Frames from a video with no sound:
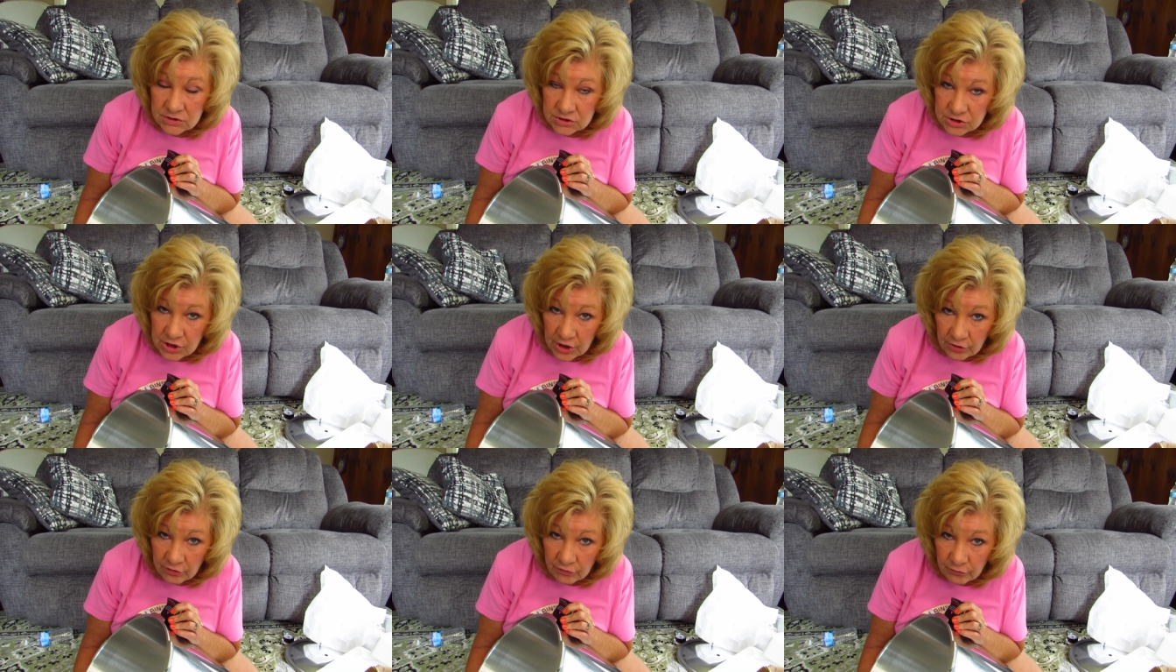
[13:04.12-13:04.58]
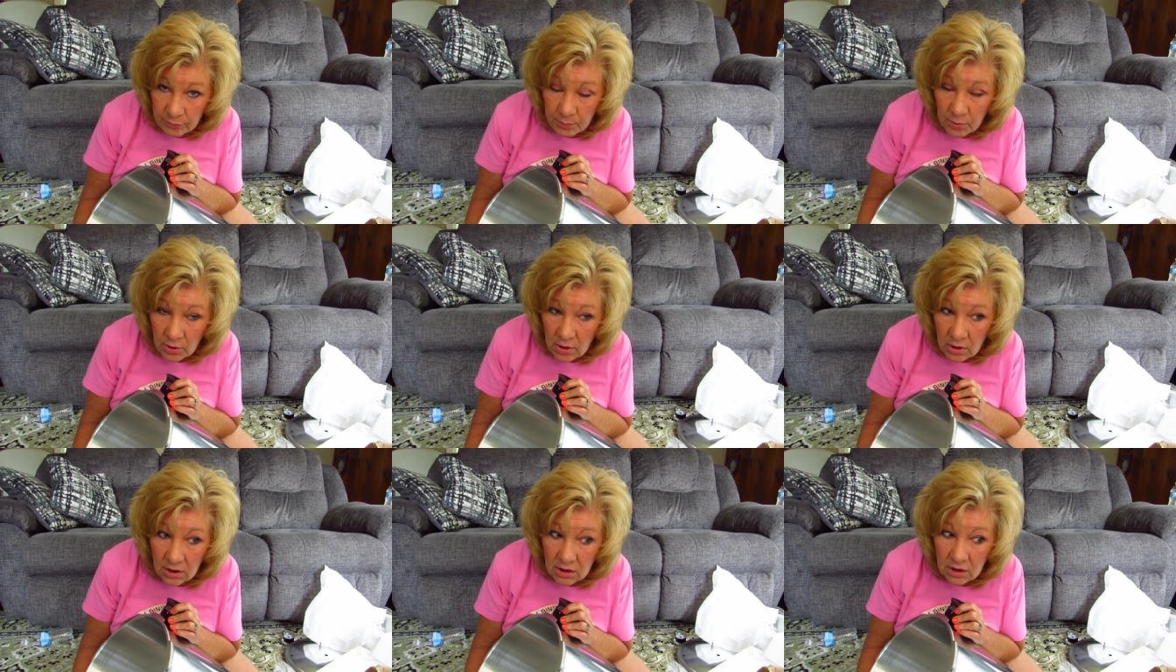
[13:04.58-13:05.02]
stove
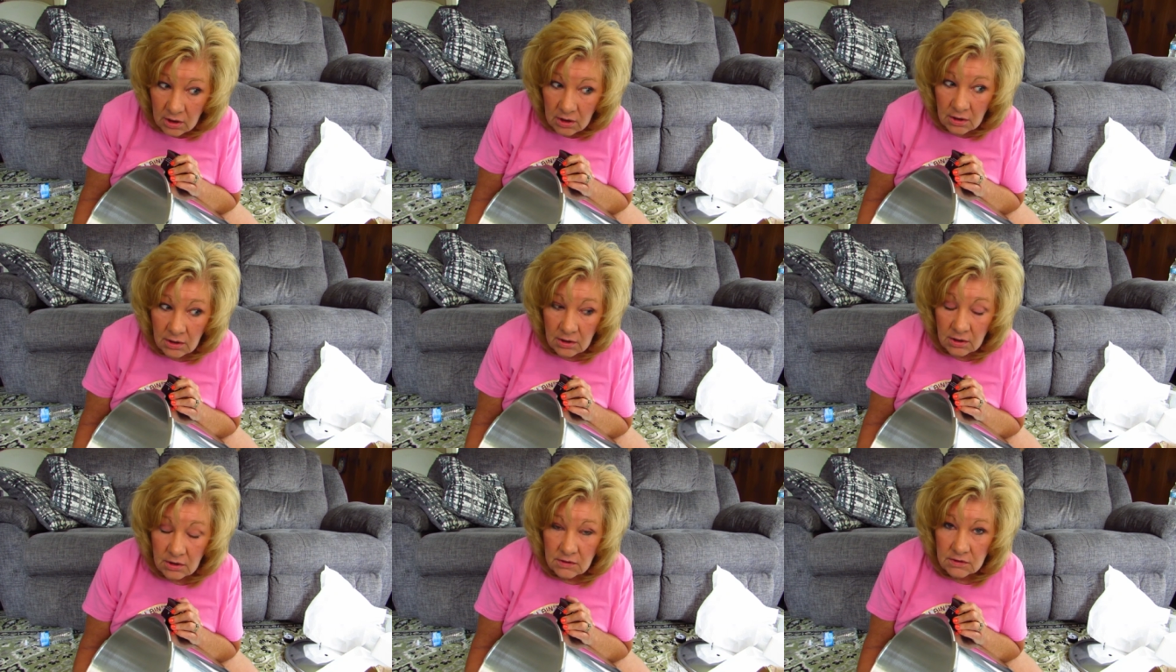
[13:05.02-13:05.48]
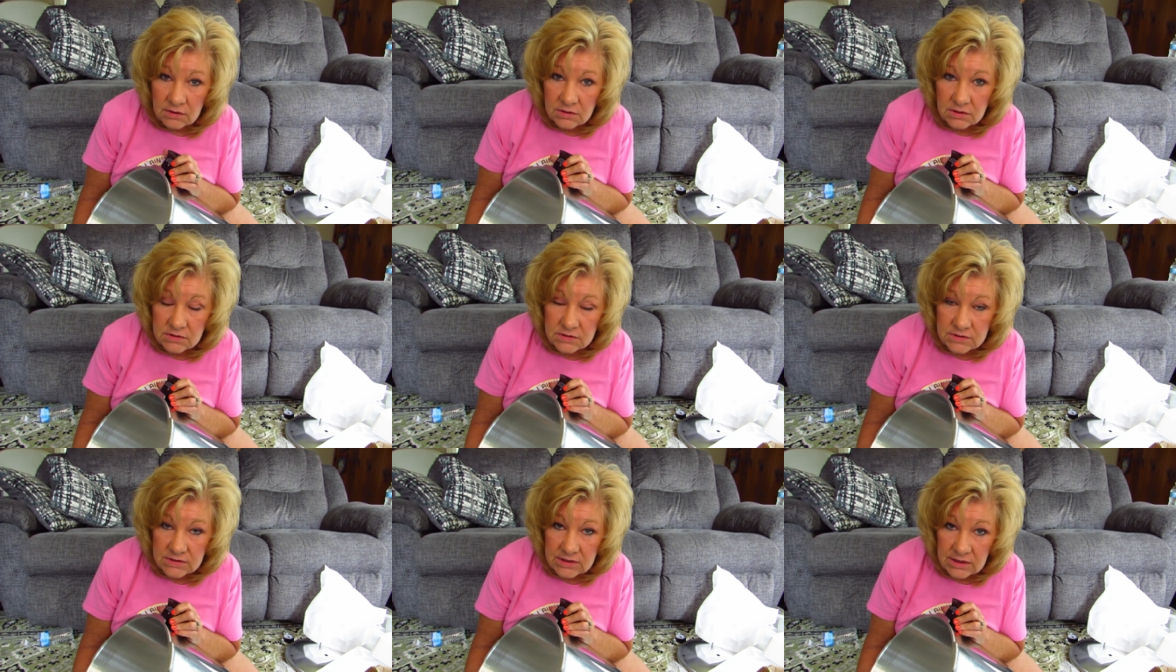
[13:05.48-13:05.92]
book
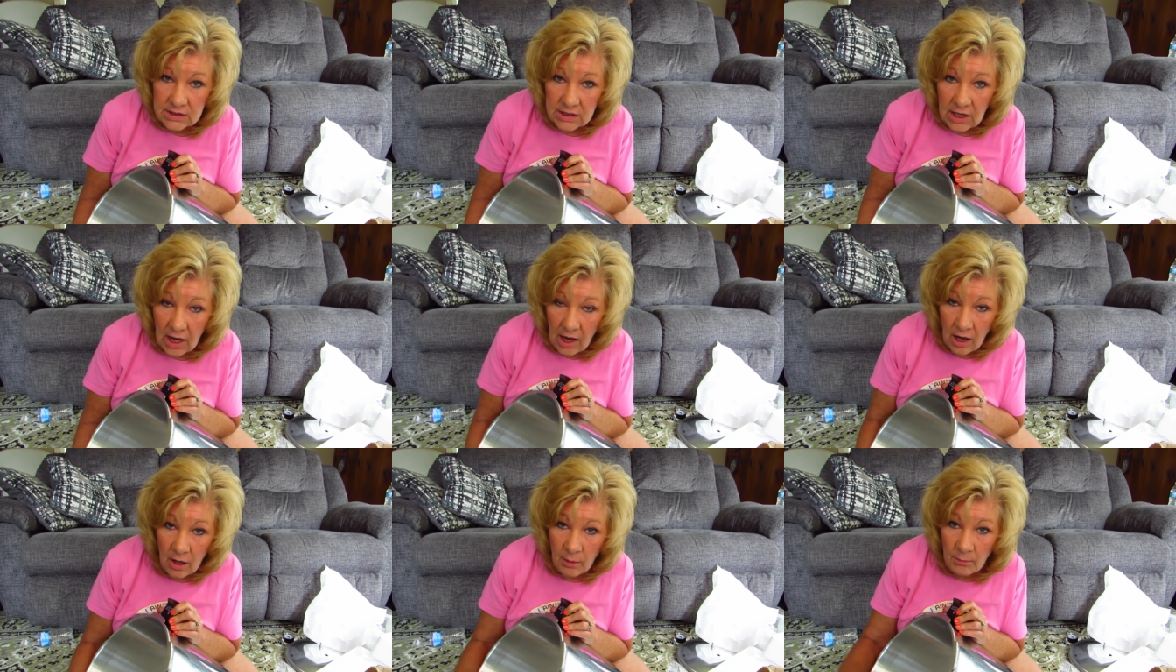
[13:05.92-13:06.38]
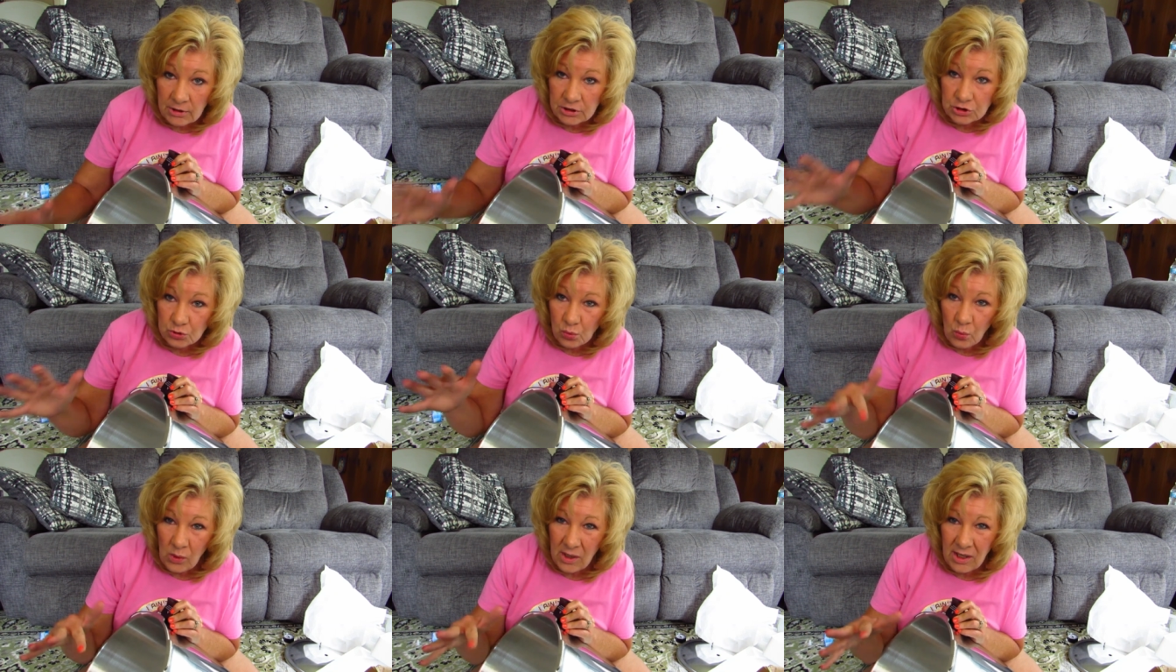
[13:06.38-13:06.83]
to see how
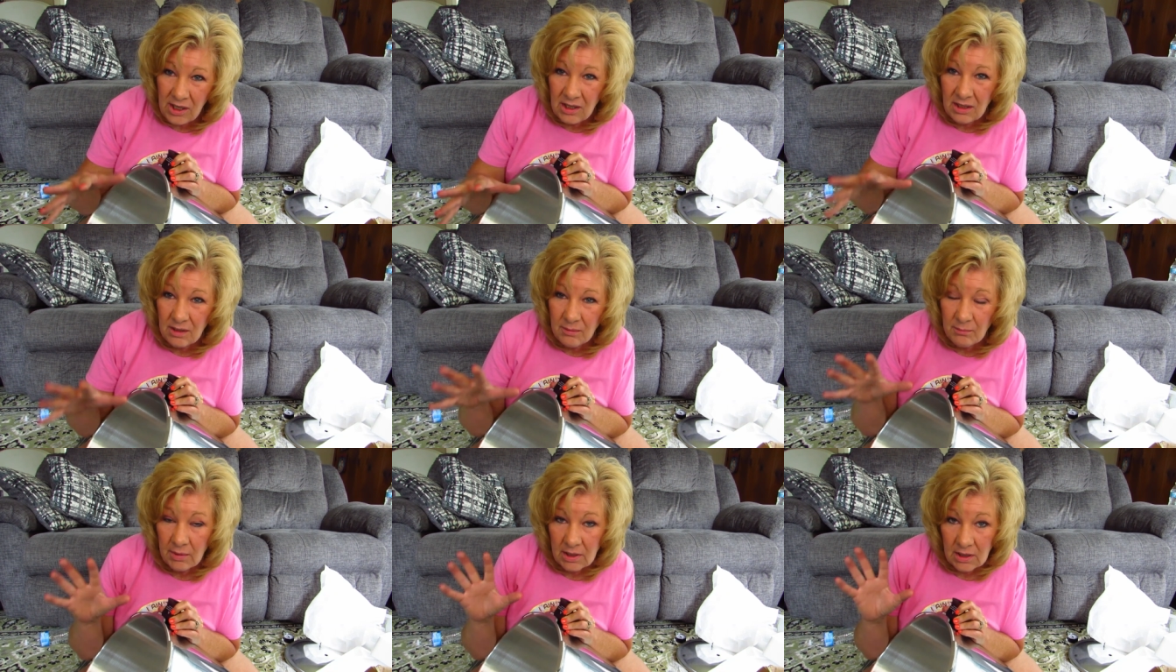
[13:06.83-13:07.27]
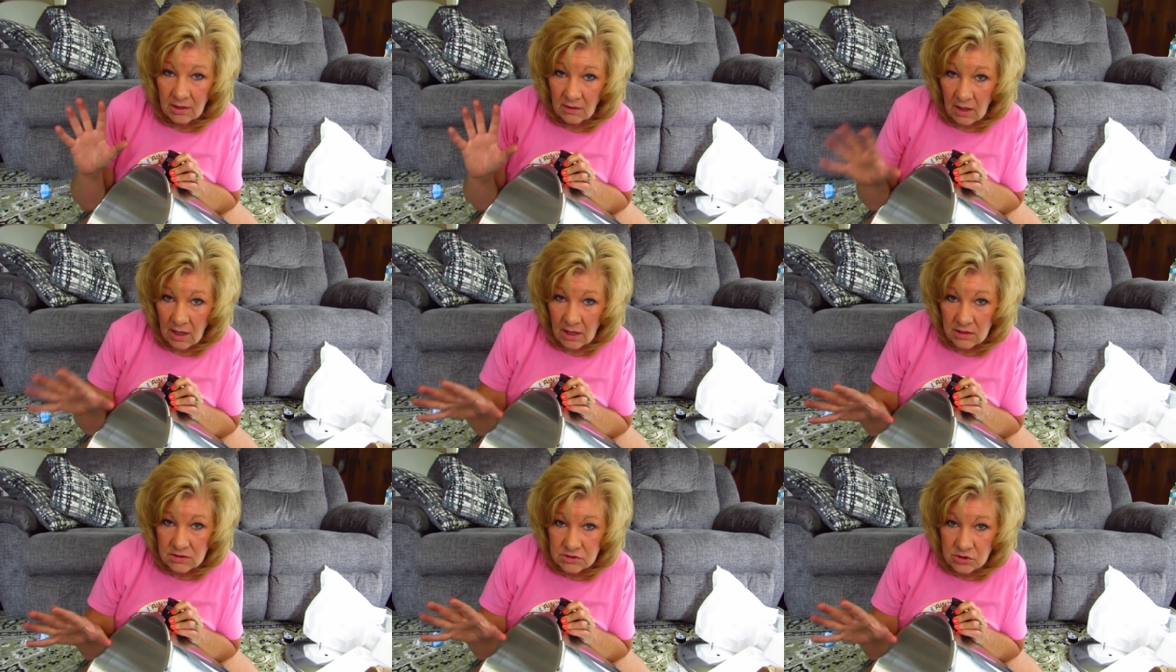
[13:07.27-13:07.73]
much weight my
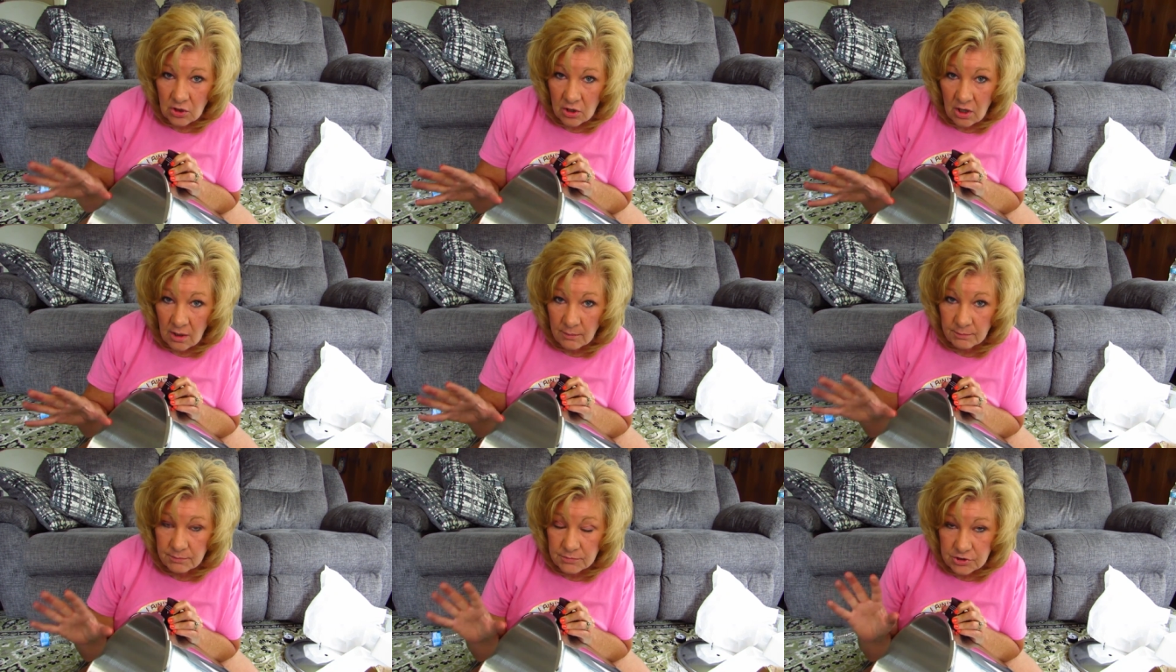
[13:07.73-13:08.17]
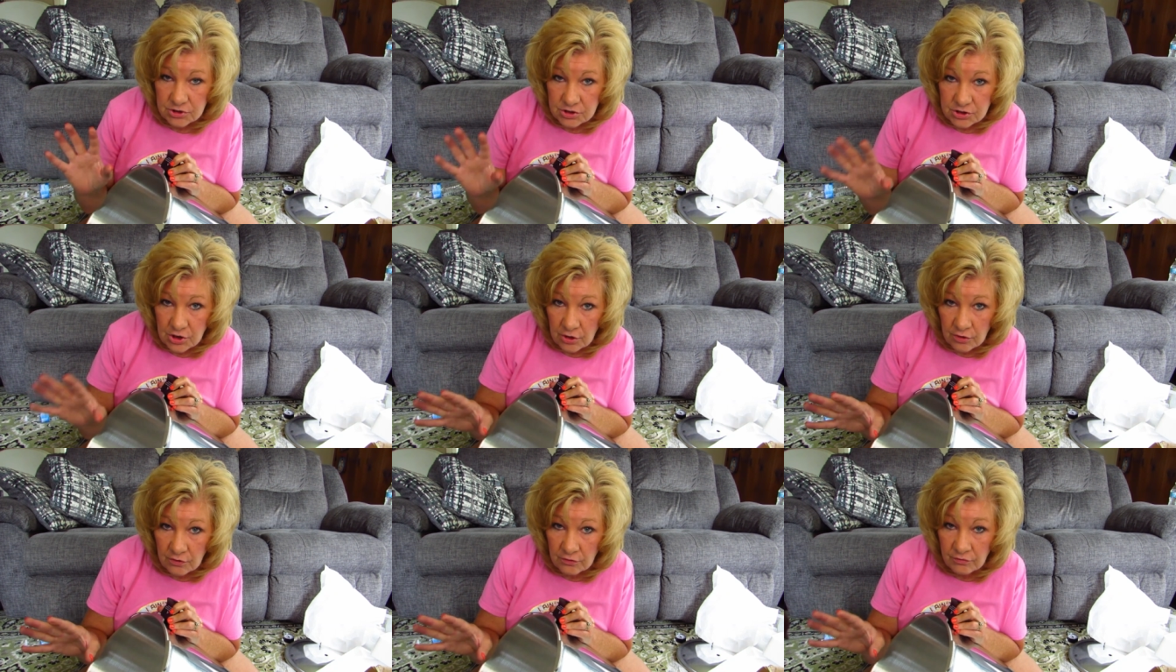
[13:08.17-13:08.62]
glass top
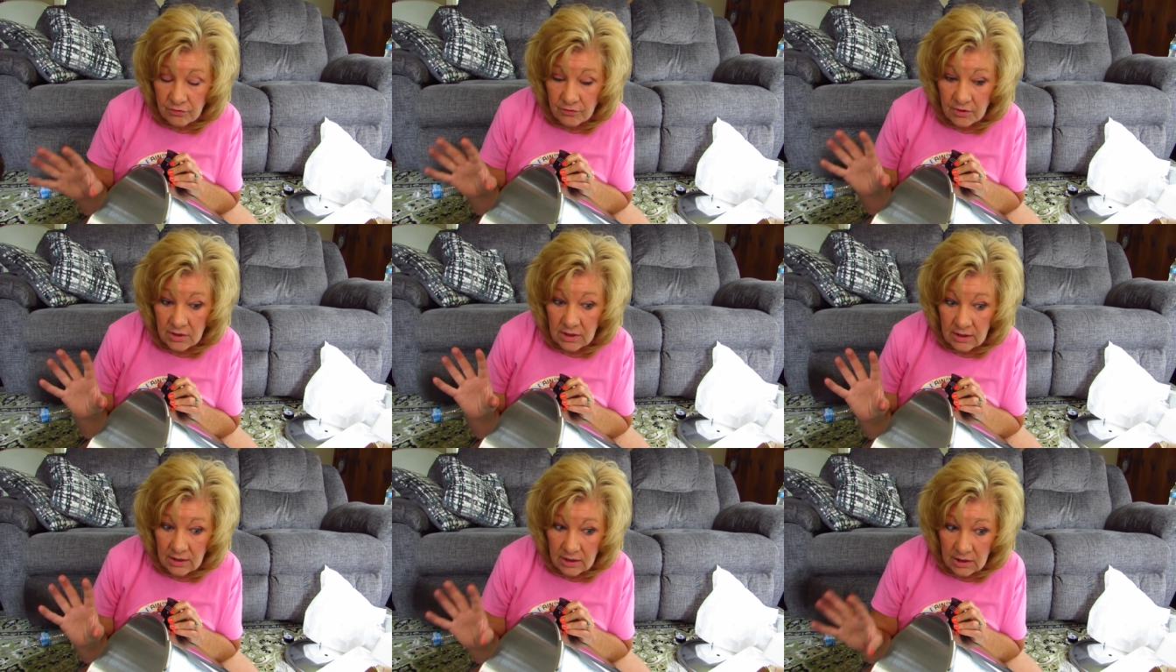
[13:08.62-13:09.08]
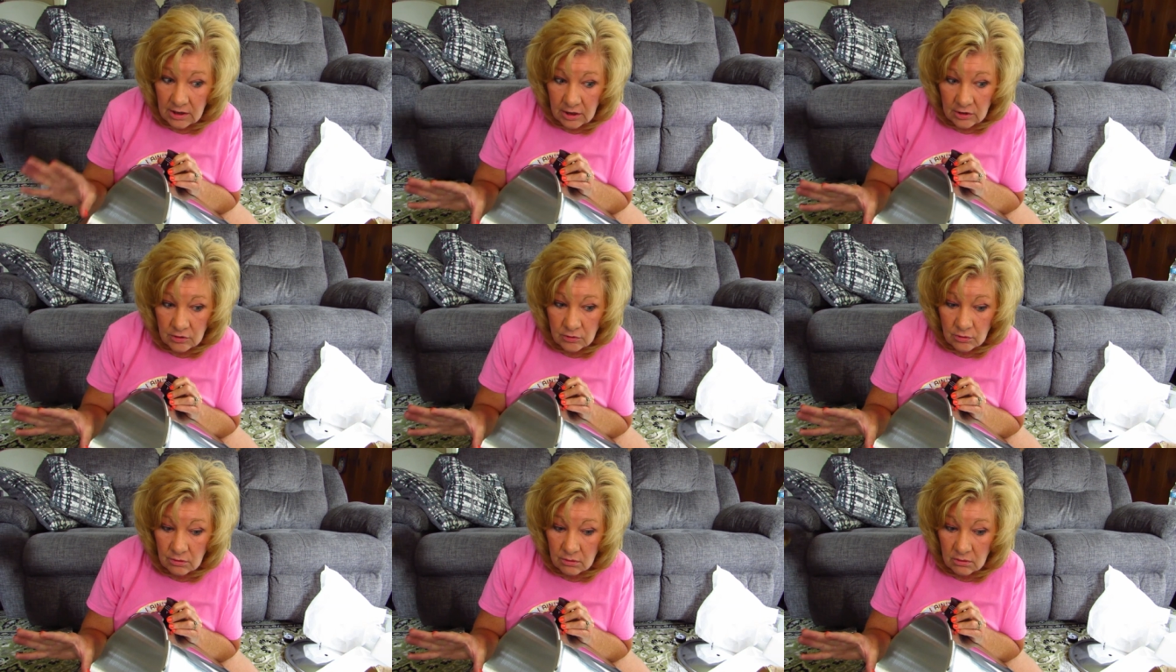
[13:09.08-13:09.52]
stove can
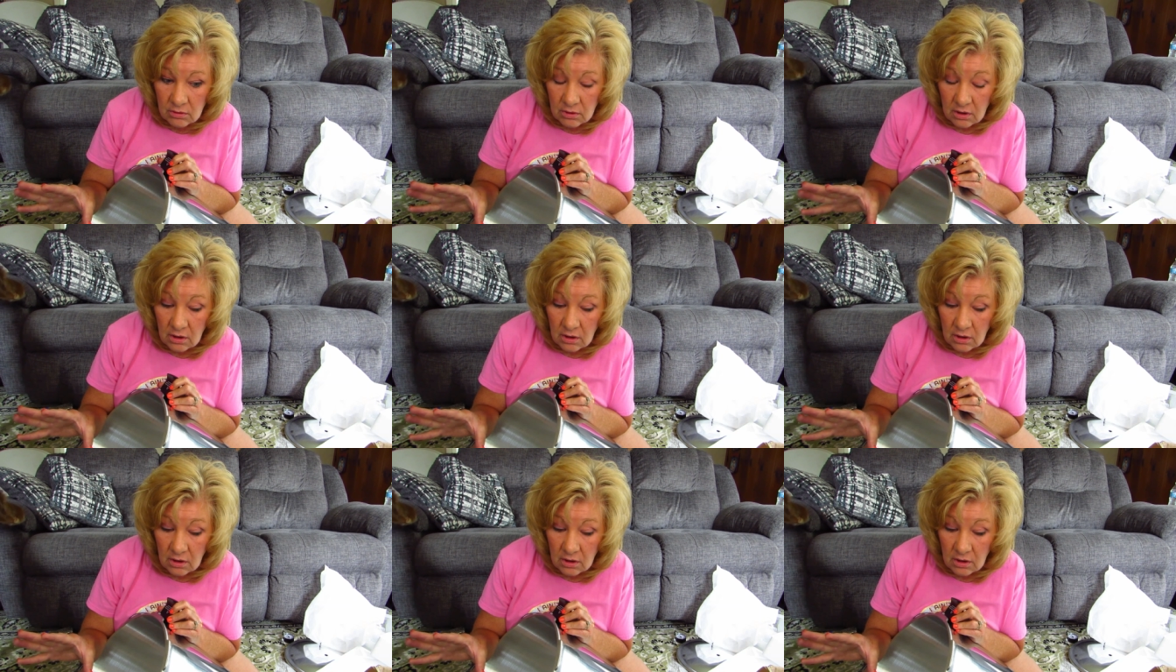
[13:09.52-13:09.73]
handle.